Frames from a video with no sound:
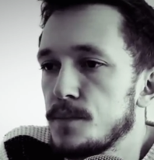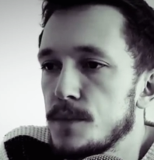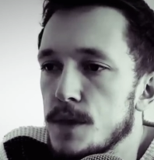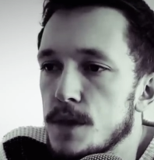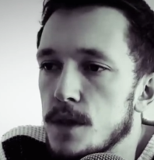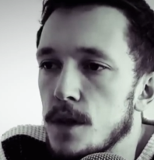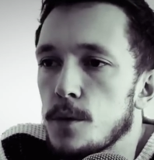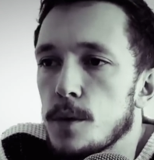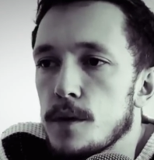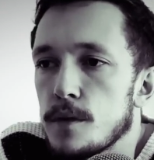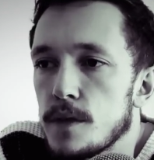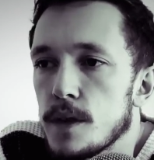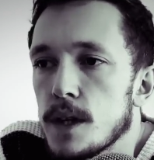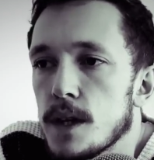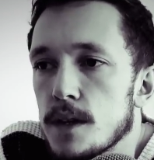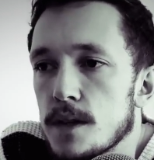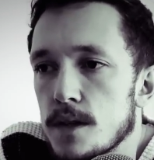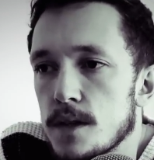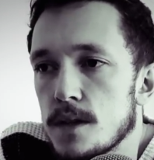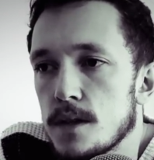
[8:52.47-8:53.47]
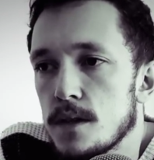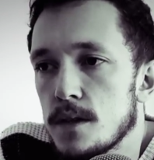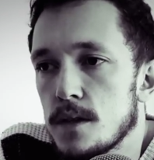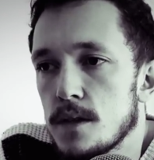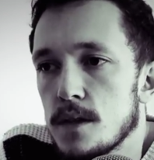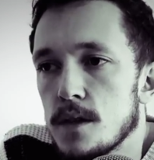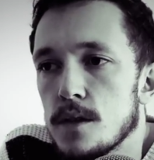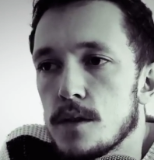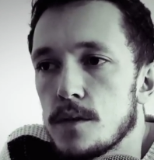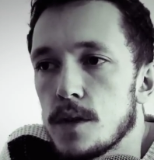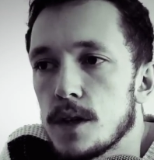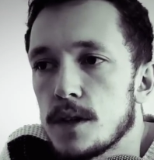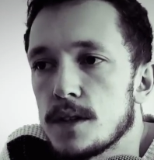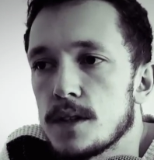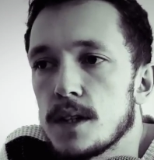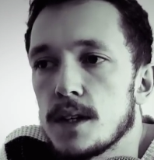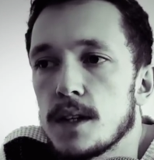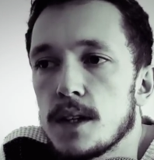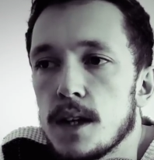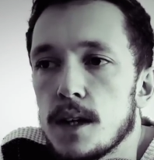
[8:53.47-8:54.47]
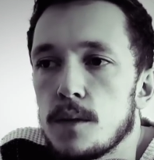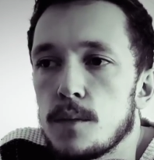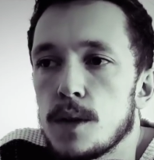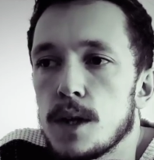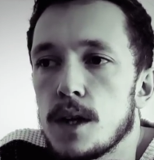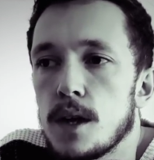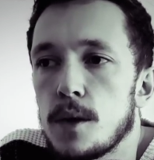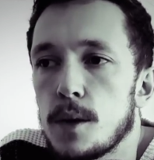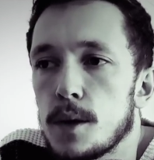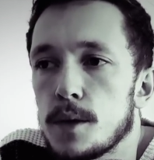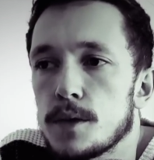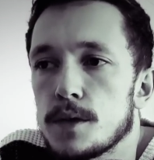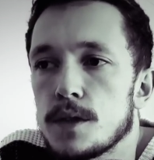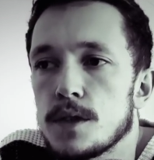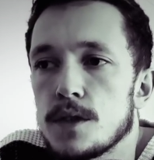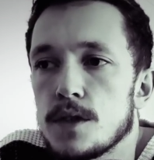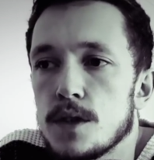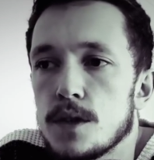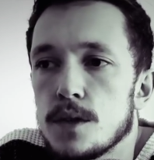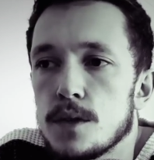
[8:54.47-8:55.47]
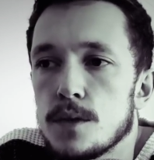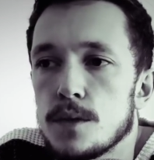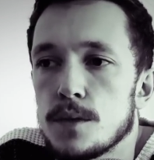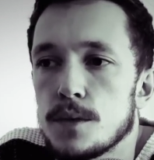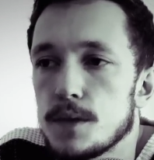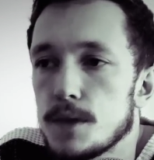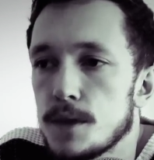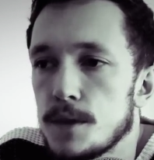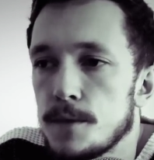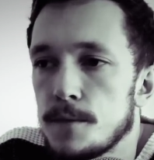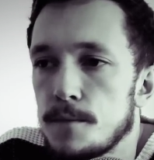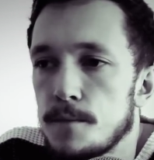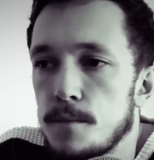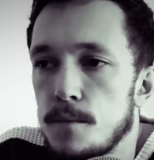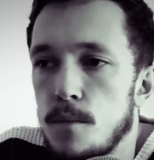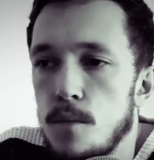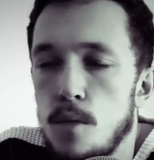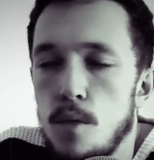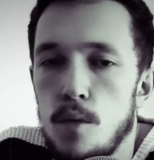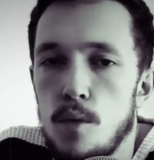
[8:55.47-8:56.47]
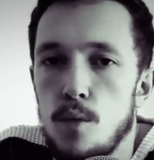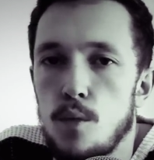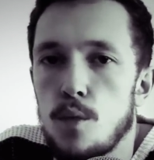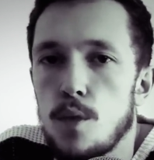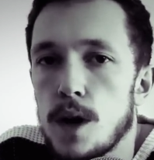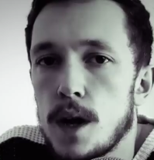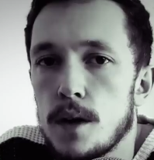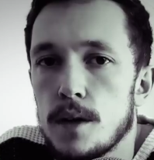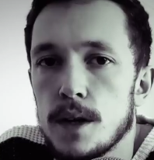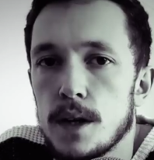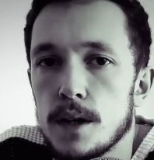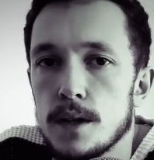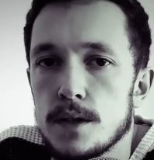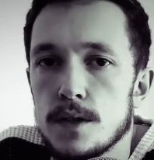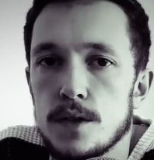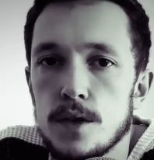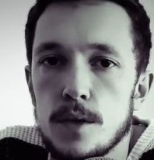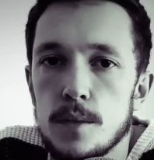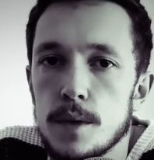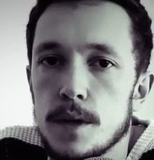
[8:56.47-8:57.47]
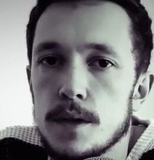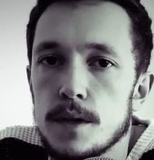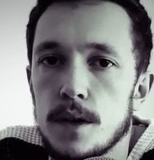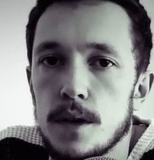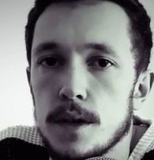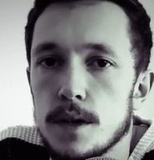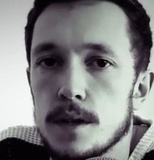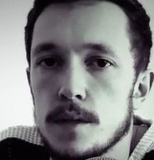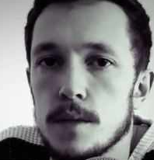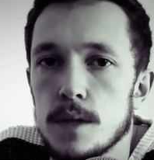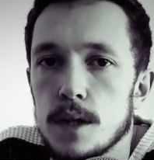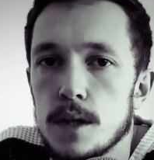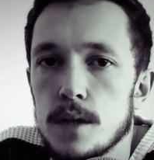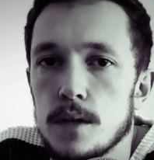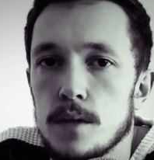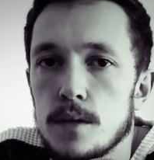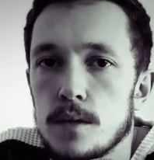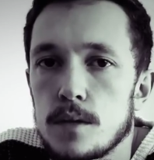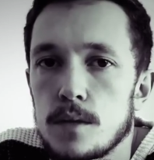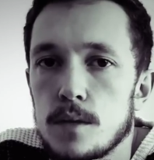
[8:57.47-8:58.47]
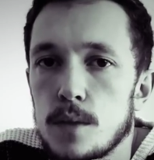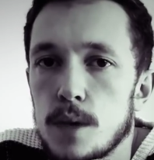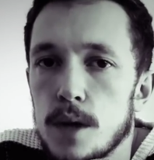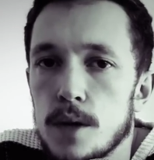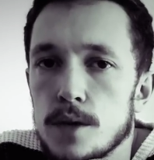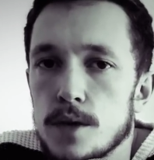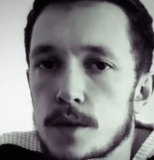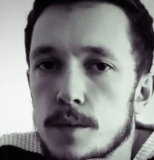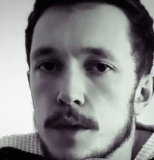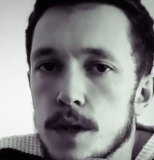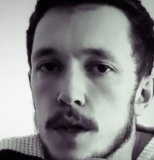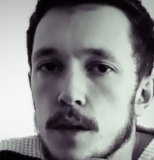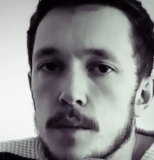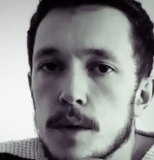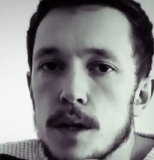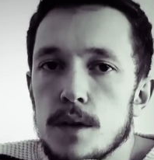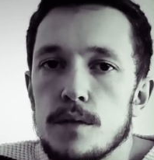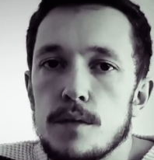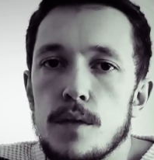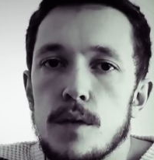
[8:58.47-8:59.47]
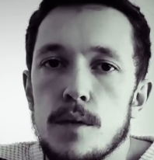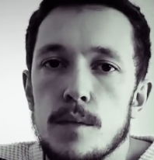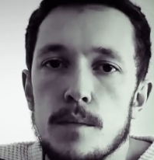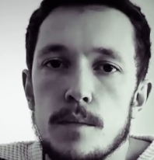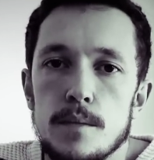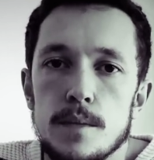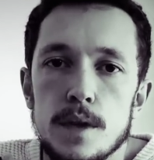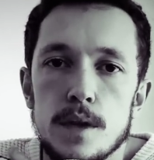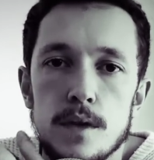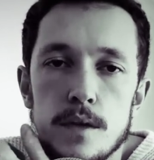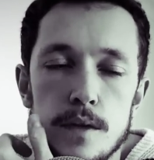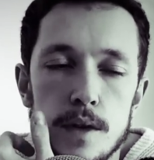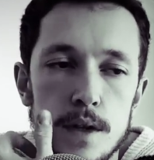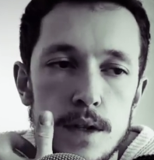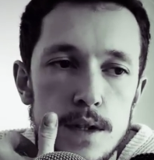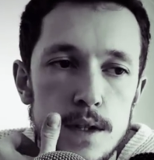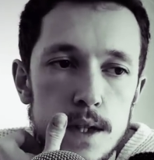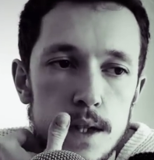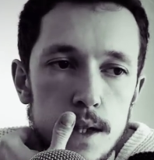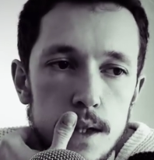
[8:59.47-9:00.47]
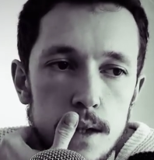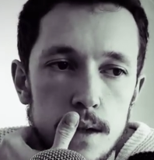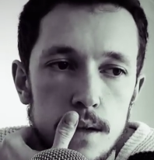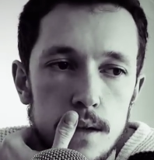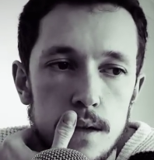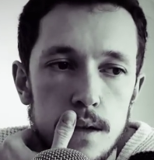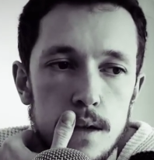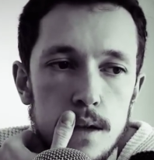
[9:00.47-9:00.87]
So we finish university, and then we go out to choose what our next job is going to be, or what our job's going to be from university.